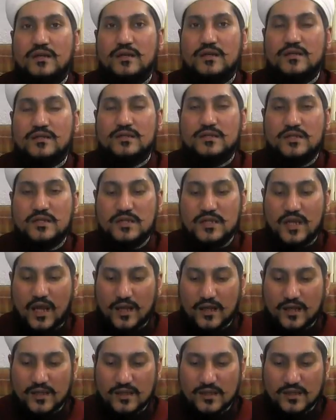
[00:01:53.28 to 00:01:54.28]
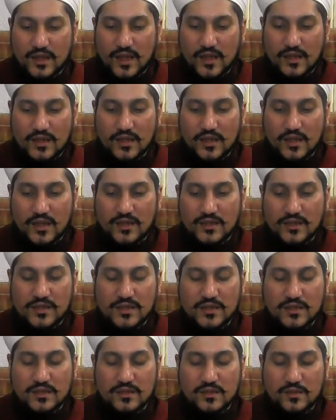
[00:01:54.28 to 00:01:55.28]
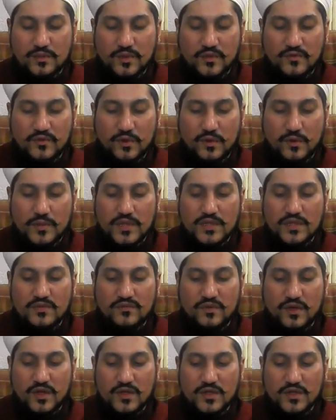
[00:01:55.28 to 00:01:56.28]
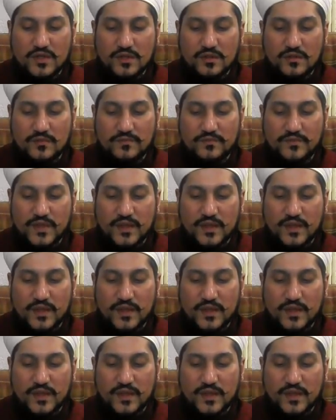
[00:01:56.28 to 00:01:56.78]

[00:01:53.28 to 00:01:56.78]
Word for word: it's desired that it's to perform its function,